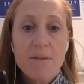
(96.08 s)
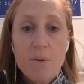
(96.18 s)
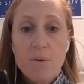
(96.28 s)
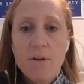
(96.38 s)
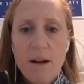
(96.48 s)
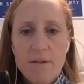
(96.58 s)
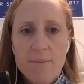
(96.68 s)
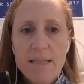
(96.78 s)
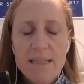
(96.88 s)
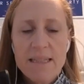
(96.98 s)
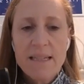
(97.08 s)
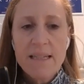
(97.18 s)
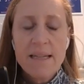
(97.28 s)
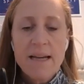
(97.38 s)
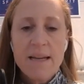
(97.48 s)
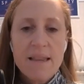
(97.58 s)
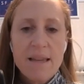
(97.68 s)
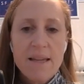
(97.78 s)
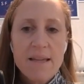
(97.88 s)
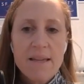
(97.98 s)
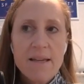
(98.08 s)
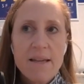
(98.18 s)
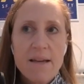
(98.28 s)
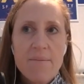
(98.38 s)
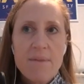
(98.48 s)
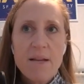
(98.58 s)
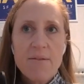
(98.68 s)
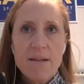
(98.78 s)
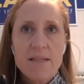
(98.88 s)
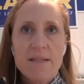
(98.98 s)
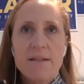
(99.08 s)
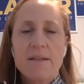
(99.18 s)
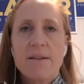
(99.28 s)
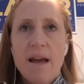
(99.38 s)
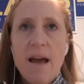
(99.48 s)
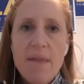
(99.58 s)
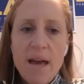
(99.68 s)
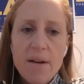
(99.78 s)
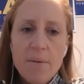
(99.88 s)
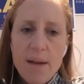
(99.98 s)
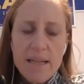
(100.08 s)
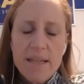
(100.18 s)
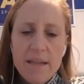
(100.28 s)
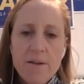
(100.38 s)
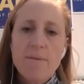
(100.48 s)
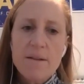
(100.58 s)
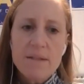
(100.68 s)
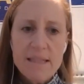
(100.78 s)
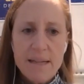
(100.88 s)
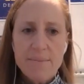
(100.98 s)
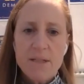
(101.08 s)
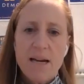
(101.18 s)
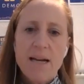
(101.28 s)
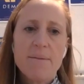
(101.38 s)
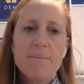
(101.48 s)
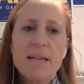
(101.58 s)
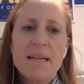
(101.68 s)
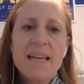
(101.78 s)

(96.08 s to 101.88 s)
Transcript: local government. I think many of us had that awakening around the same time.